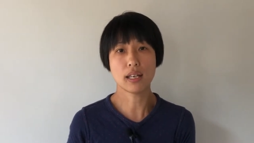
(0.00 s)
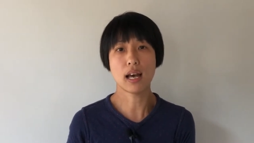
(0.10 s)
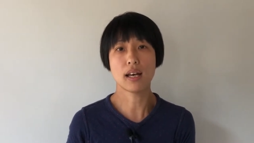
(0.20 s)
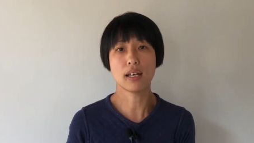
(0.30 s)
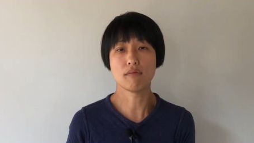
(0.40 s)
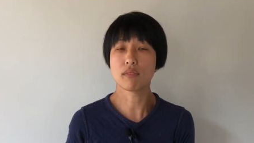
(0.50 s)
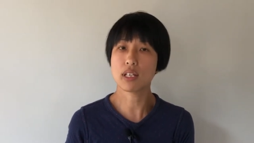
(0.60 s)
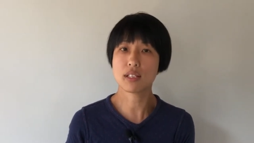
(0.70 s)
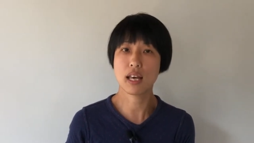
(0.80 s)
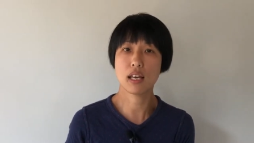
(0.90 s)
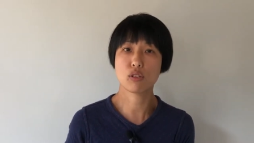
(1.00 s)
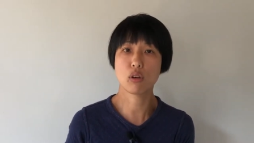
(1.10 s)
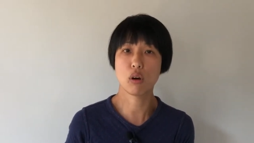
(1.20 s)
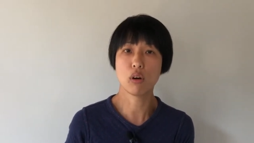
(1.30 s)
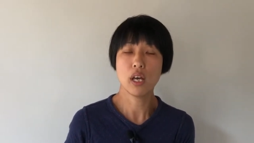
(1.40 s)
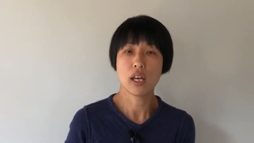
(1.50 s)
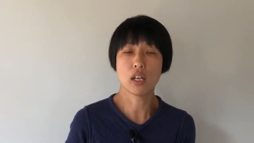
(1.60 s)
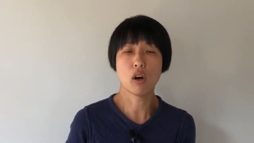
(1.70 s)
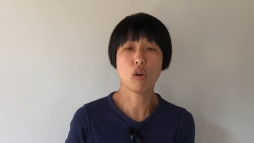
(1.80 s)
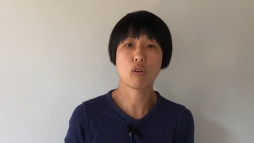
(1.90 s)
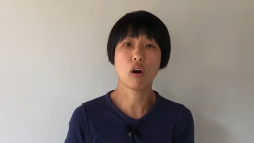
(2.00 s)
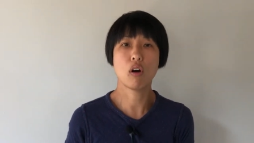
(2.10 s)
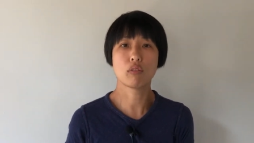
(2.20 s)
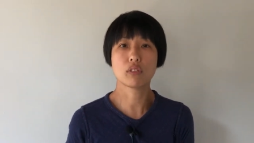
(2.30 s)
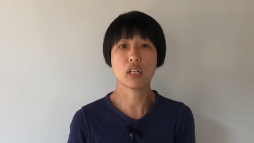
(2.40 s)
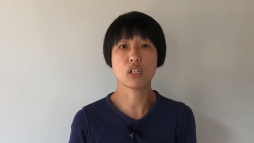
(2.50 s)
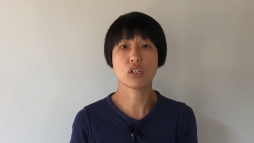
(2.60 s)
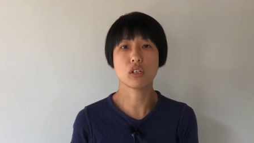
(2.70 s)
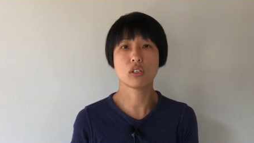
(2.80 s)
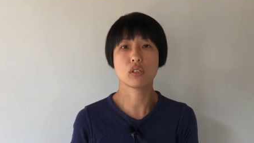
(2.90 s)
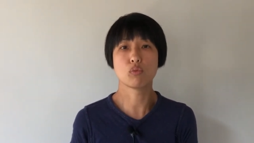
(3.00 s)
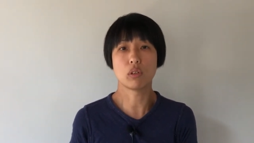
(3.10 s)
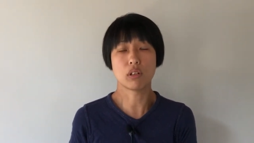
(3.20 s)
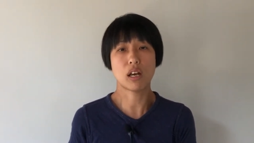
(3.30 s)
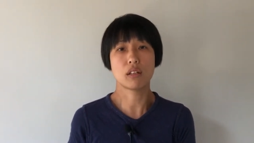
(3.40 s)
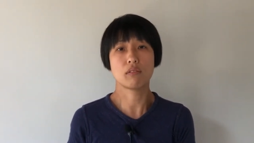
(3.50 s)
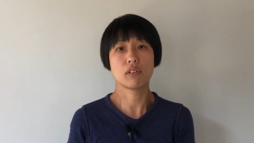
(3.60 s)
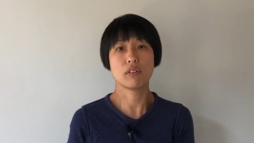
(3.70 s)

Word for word: yeah, in this case, so in Hong Kong, teachers will get